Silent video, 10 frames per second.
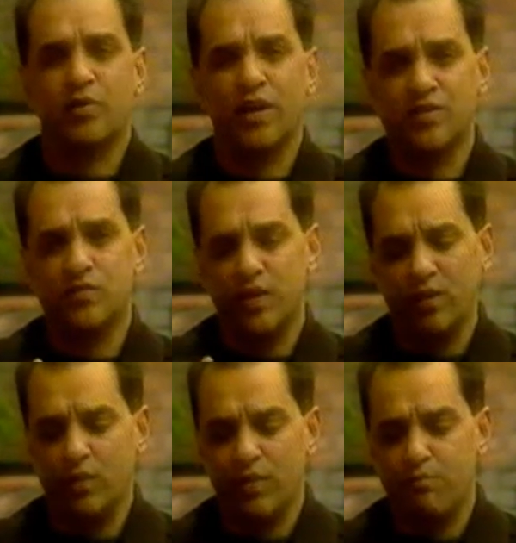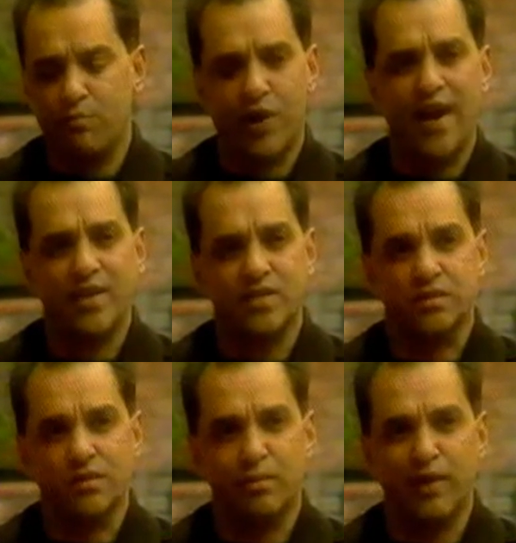Considering we prize
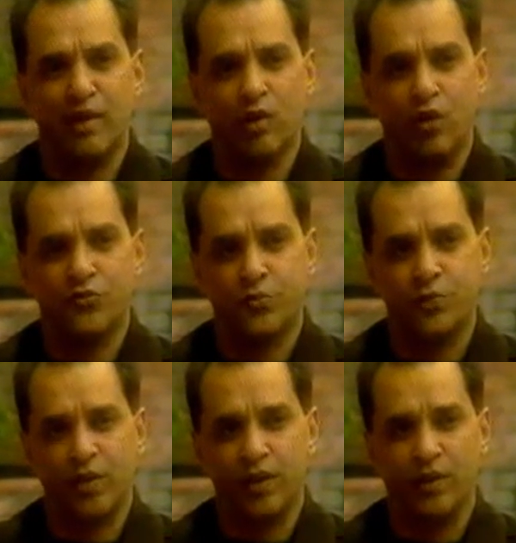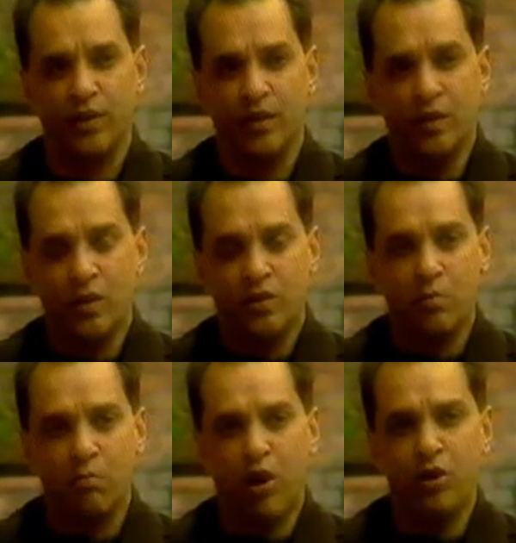the male offspring, the
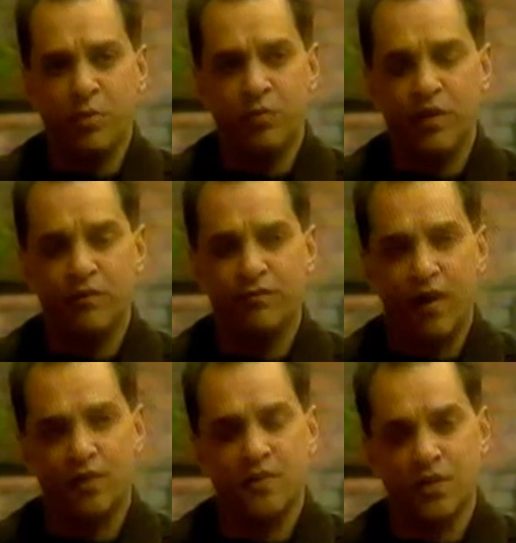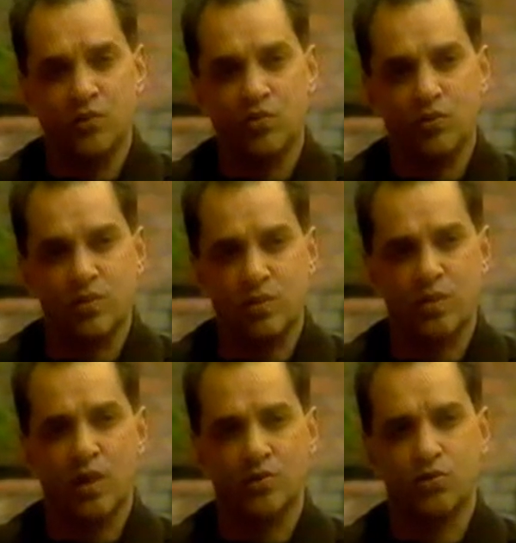bond between father and
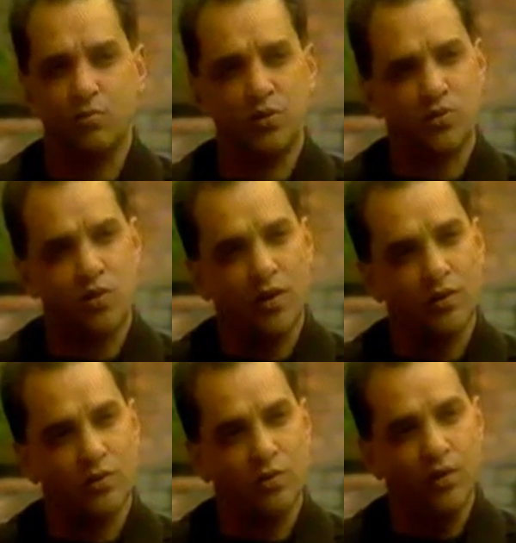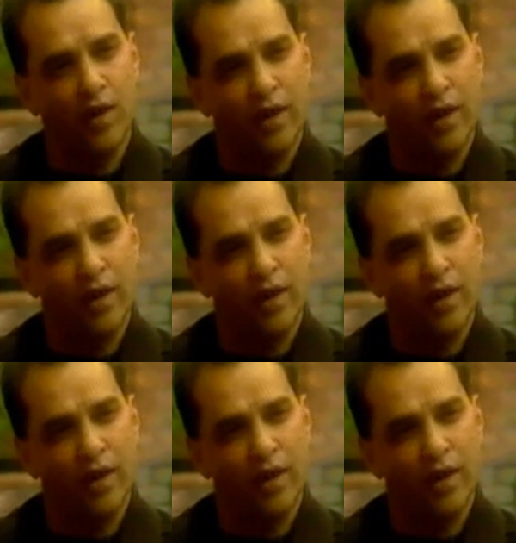son should be strongest, no?